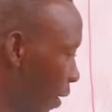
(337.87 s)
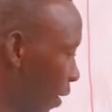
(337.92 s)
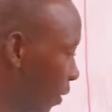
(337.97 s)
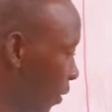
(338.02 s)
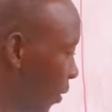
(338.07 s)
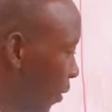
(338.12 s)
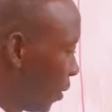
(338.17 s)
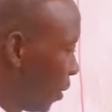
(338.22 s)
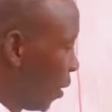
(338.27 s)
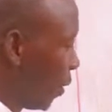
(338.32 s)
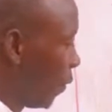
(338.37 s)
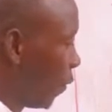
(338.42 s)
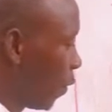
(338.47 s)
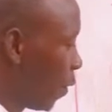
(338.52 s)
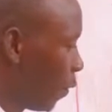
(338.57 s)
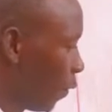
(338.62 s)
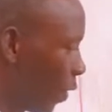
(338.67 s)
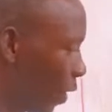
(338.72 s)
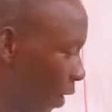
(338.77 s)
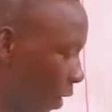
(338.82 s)
this
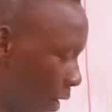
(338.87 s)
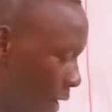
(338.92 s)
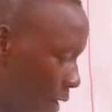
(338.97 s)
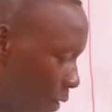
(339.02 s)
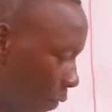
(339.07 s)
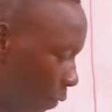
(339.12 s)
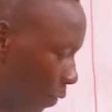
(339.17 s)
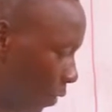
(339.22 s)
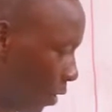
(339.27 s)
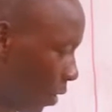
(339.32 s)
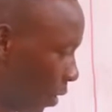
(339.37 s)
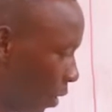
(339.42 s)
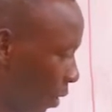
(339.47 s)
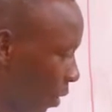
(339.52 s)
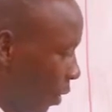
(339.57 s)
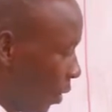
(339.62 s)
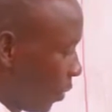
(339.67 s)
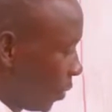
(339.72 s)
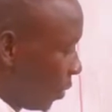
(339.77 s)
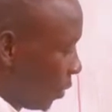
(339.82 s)
involve the heavy and
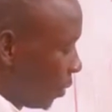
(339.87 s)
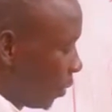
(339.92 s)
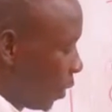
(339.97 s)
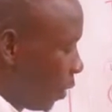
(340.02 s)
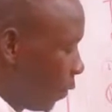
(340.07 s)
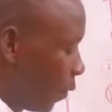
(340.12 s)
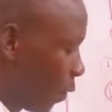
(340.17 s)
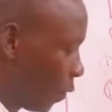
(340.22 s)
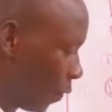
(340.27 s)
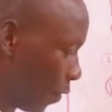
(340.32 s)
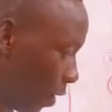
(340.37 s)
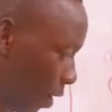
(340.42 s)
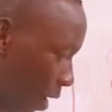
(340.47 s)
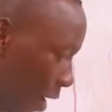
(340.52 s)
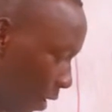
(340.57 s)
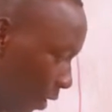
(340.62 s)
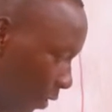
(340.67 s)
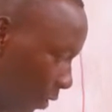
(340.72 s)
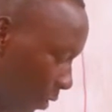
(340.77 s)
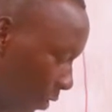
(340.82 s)
this is involve the
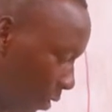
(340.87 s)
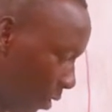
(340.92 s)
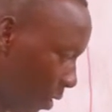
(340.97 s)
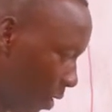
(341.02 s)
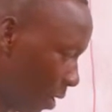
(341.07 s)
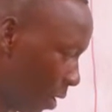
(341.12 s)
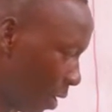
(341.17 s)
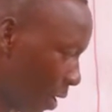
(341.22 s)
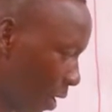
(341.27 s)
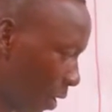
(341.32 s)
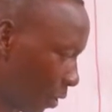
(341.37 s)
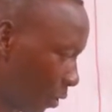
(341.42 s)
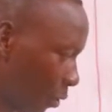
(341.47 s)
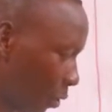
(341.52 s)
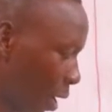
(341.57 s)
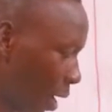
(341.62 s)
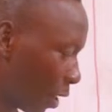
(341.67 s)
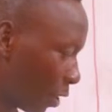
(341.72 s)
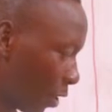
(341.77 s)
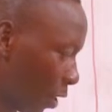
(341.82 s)
light
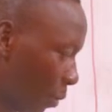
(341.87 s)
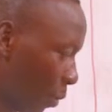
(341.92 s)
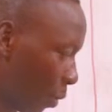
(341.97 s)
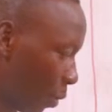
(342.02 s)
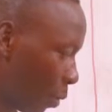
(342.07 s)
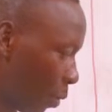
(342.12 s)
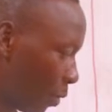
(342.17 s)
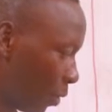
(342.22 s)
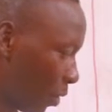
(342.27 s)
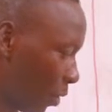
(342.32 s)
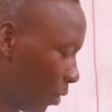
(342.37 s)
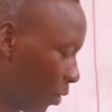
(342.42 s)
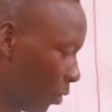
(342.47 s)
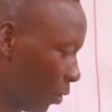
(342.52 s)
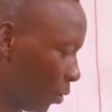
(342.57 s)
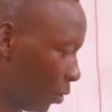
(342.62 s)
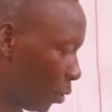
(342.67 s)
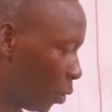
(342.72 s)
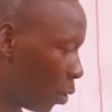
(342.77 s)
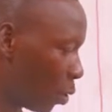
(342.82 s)
extraction, because it
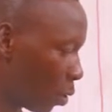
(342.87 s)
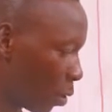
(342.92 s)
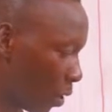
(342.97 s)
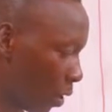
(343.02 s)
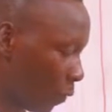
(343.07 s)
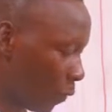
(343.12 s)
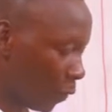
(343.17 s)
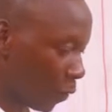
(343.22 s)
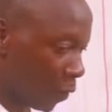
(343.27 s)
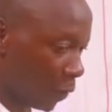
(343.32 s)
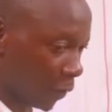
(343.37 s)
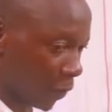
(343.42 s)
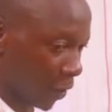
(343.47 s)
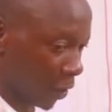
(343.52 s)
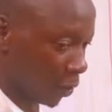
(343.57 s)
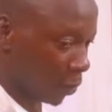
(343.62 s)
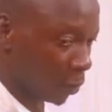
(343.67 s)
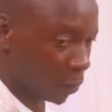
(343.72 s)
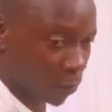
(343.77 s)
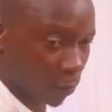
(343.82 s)
is only involve
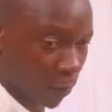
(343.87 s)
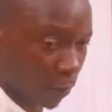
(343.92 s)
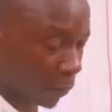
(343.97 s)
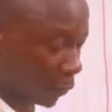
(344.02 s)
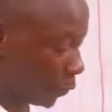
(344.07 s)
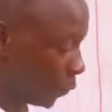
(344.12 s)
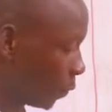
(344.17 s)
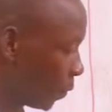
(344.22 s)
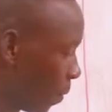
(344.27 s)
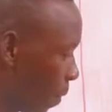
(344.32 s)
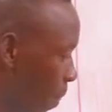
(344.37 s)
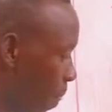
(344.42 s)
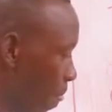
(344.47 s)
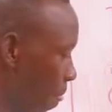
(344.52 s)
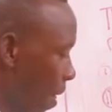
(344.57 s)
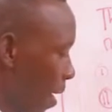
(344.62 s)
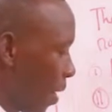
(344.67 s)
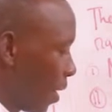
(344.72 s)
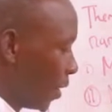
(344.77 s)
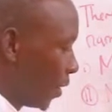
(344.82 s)
the use of
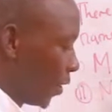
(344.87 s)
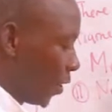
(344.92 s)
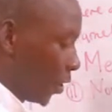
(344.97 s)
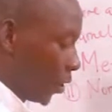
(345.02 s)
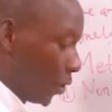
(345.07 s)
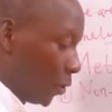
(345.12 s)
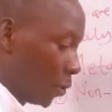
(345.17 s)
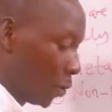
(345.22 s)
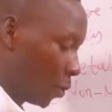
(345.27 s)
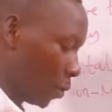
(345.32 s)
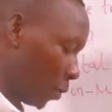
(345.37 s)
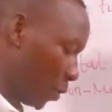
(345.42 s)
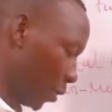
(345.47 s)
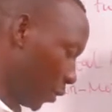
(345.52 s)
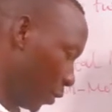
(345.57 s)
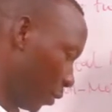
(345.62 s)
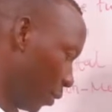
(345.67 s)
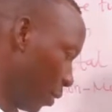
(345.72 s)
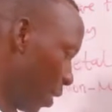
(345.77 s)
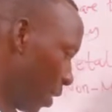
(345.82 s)
technology
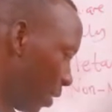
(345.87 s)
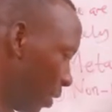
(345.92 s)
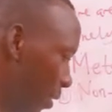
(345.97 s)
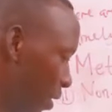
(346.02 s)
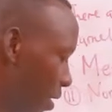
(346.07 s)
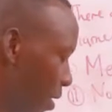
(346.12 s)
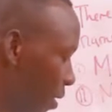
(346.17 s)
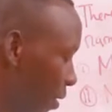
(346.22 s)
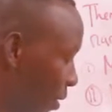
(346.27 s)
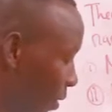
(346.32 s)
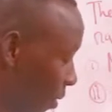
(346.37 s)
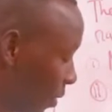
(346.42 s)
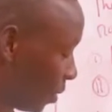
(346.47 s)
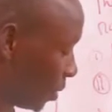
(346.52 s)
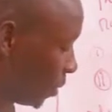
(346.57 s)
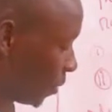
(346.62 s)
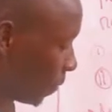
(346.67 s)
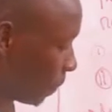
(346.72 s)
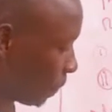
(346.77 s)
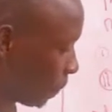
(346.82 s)
so that
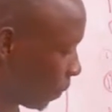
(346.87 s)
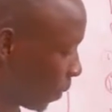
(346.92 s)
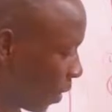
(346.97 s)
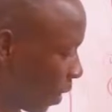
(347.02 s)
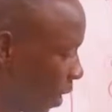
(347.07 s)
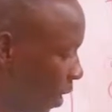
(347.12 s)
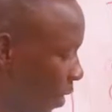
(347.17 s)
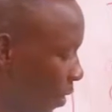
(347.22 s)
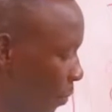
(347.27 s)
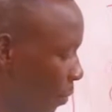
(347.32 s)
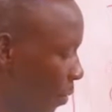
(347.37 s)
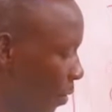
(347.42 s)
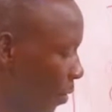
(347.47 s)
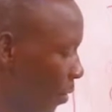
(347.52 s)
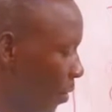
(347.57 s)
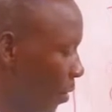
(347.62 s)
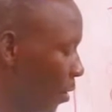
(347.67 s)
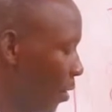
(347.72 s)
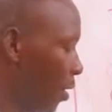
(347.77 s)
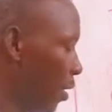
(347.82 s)
this can
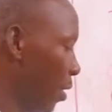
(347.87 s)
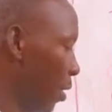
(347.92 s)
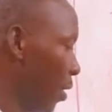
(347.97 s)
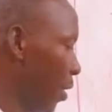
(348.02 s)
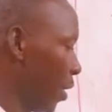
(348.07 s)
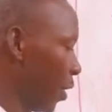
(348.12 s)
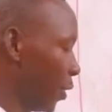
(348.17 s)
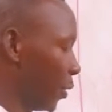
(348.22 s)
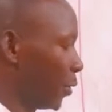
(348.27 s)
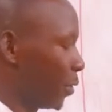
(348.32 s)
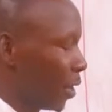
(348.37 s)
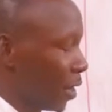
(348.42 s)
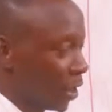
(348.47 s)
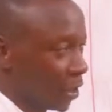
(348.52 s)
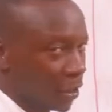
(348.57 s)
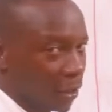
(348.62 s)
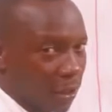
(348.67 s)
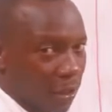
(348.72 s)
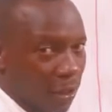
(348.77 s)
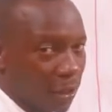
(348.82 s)
be
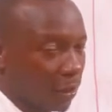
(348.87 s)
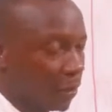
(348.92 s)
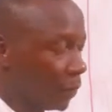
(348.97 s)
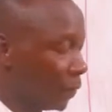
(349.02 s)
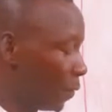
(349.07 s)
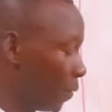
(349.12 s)
extracted